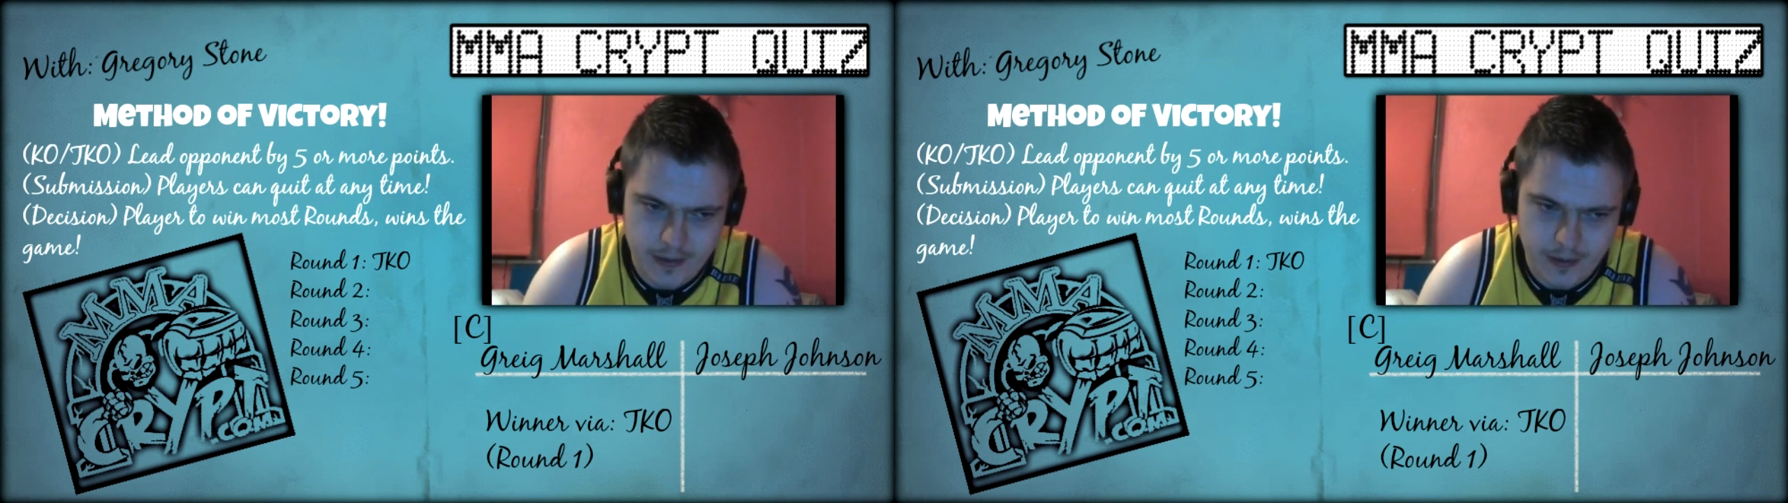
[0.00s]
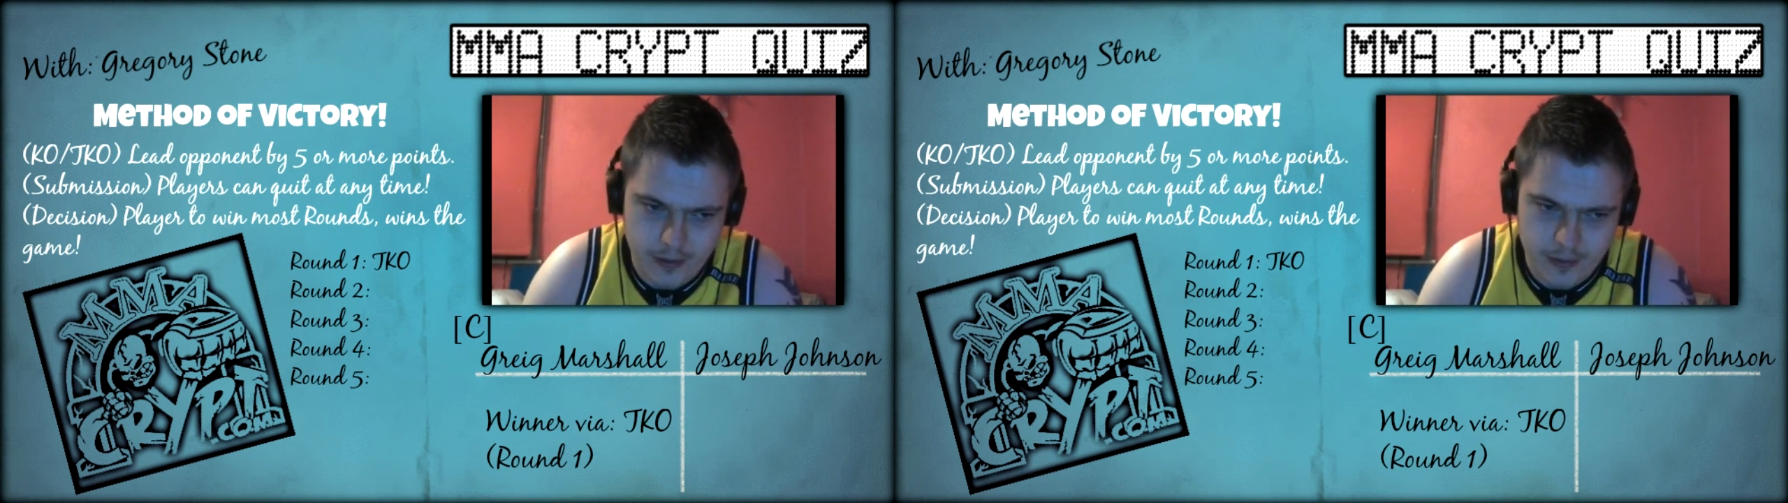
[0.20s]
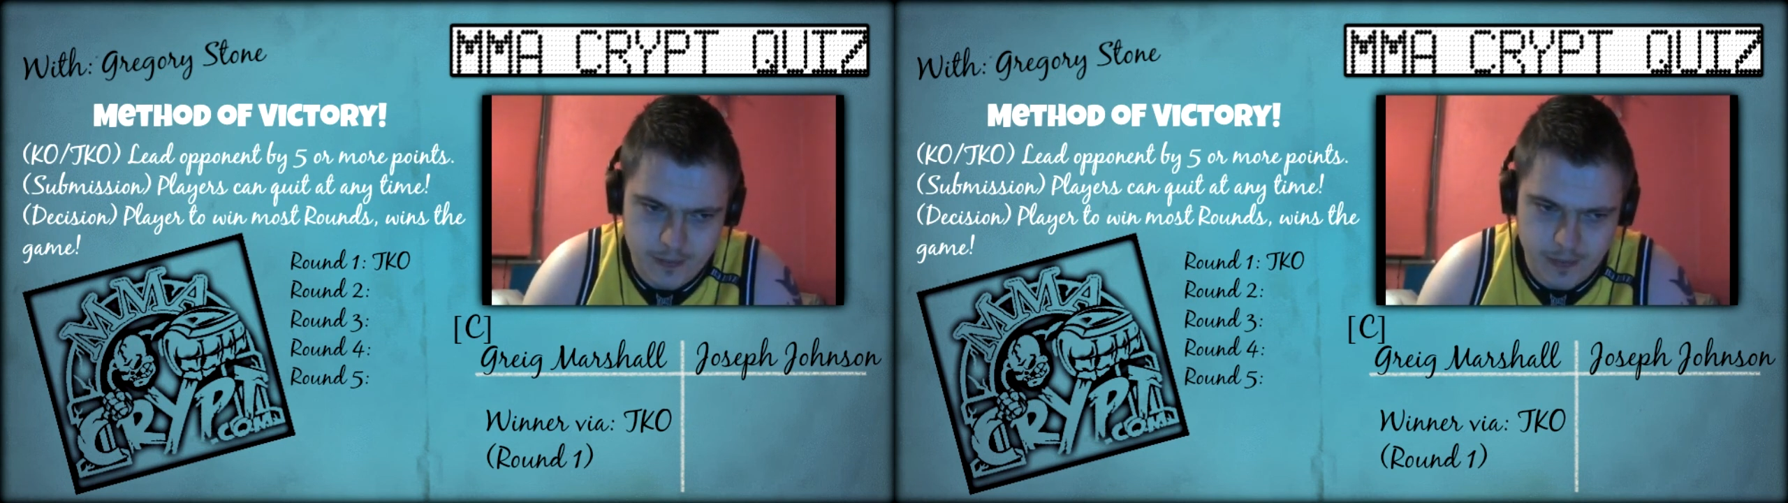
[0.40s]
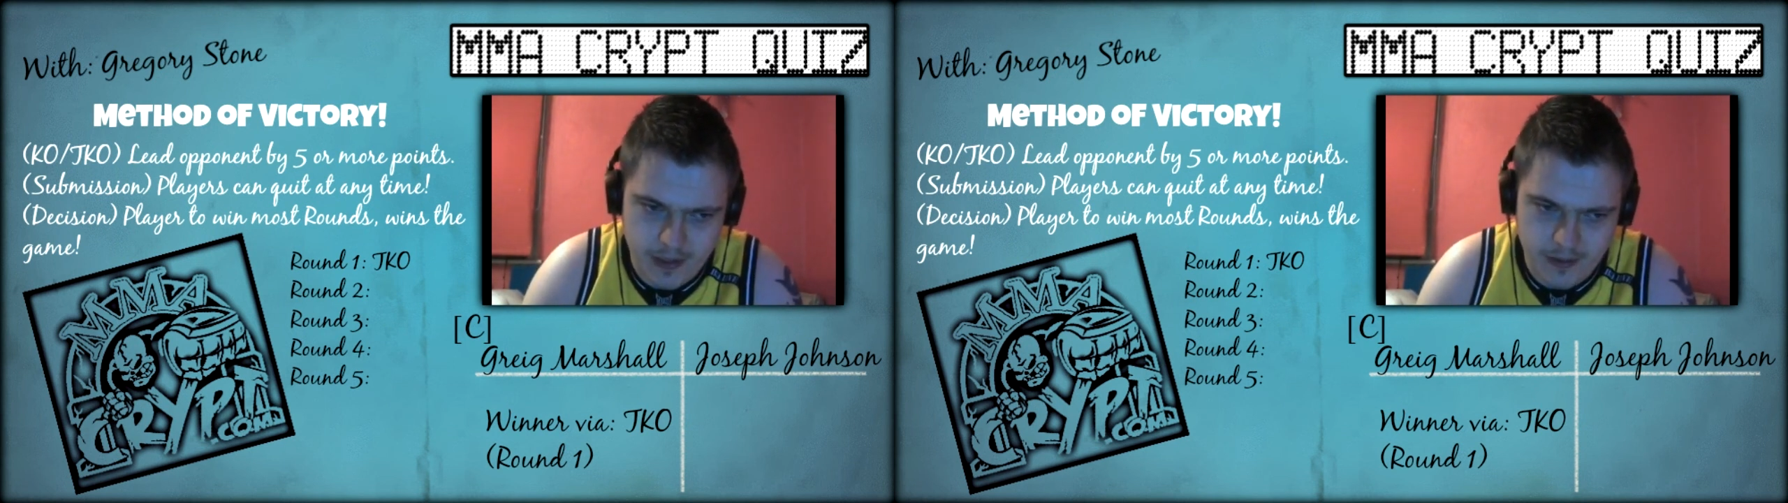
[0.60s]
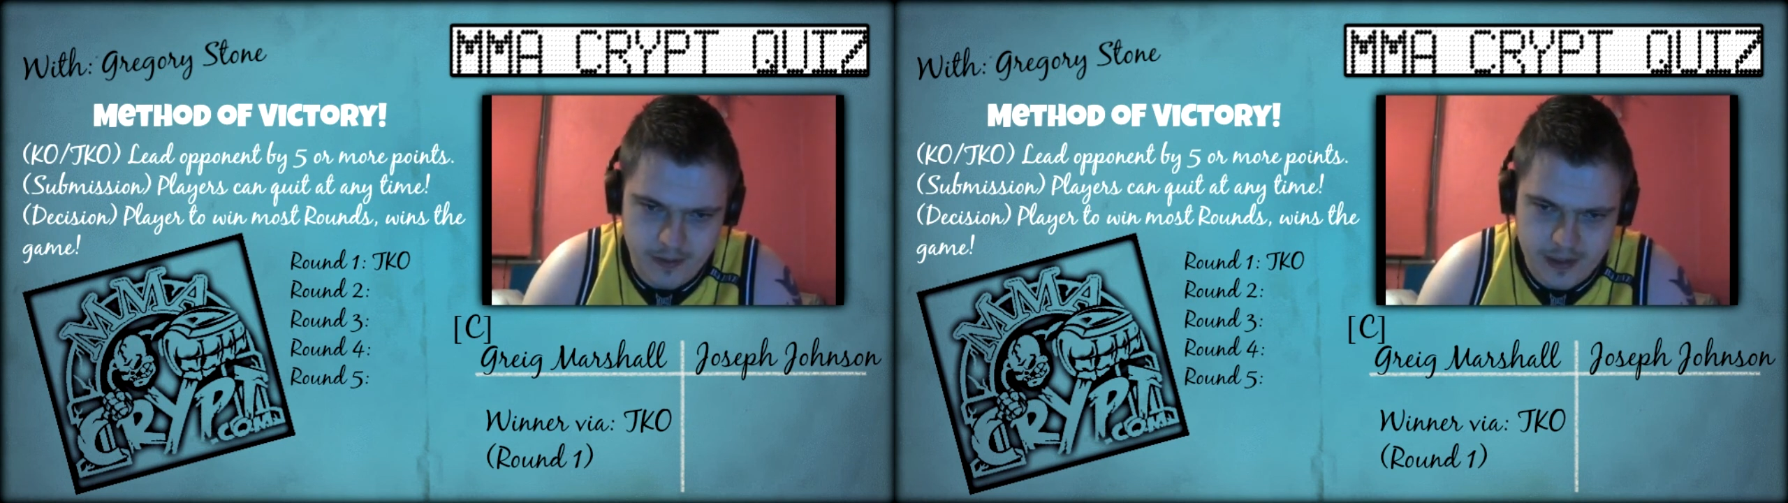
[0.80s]
who's
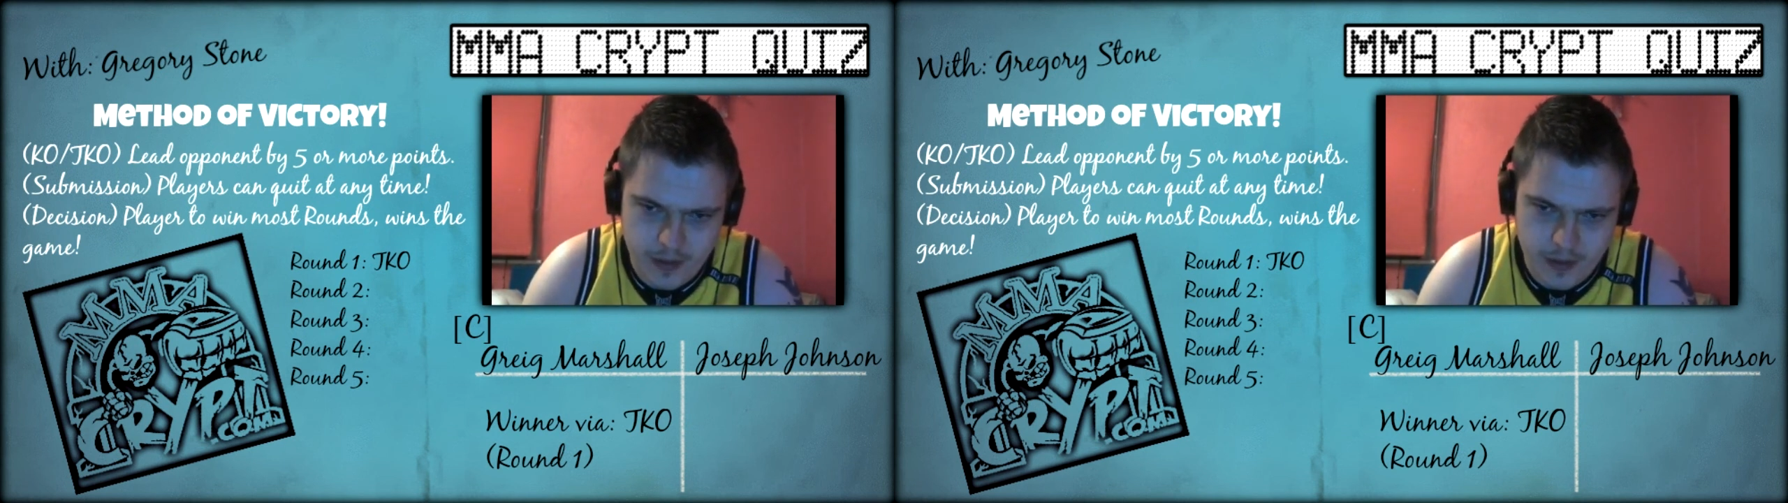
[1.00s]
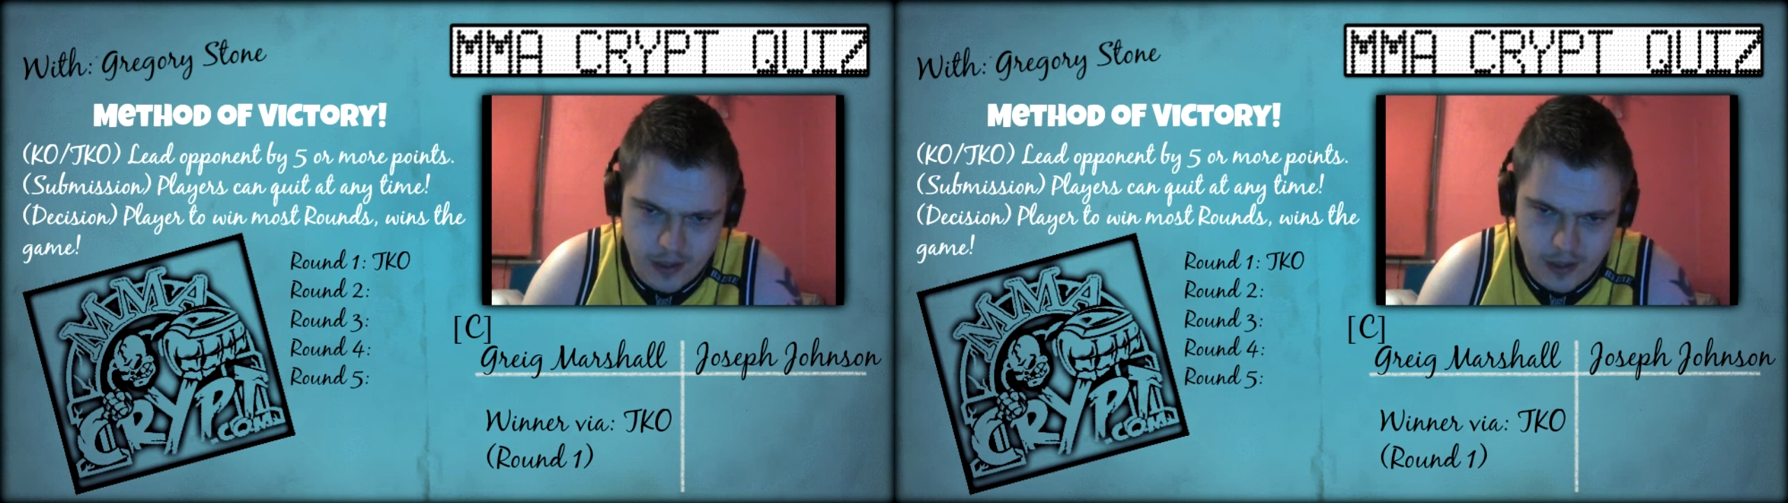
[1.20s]
beaten two of the Austin.